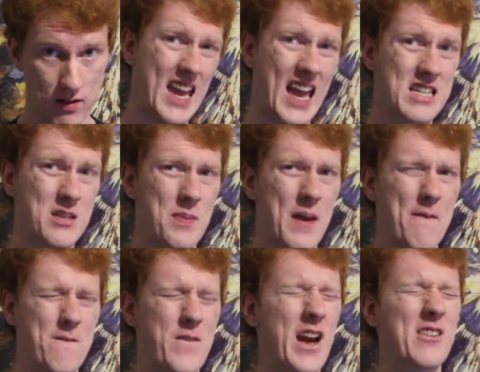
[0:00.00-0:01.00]
They had to be
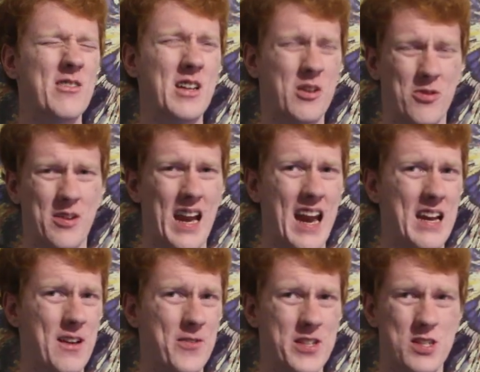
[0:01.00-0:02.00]
very
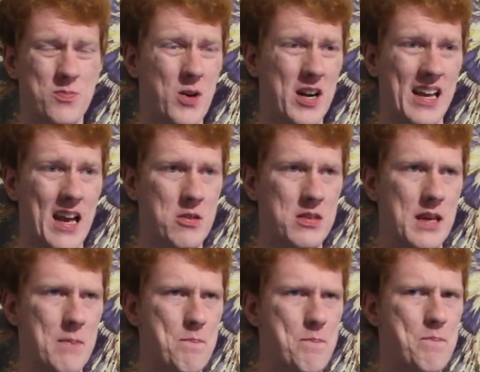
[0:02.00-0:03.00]
creative in spreading out the